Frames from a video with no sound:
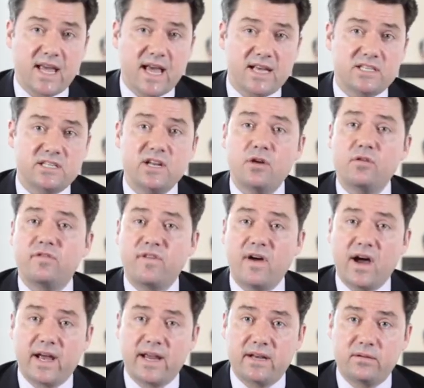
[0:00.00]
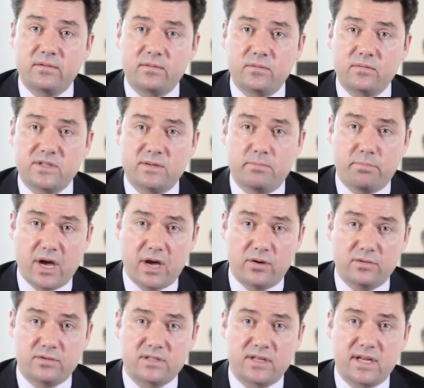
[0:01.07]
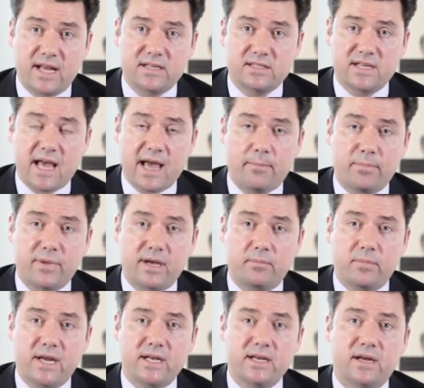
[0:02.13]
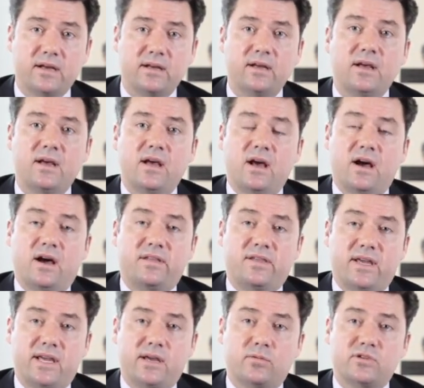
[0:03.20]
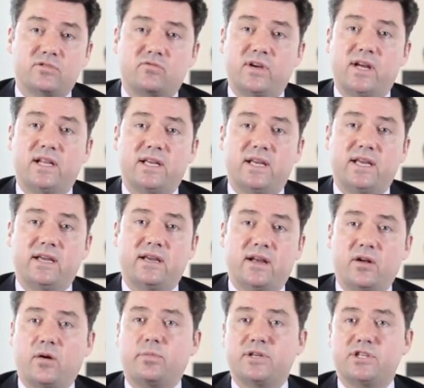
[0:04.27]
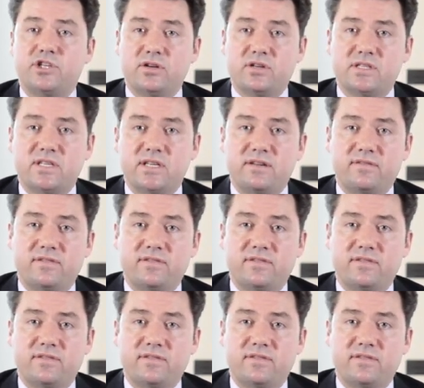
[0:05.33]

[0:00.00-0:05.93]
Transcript: case, no fine was imposed against handpicked media. I think it was really an opportunity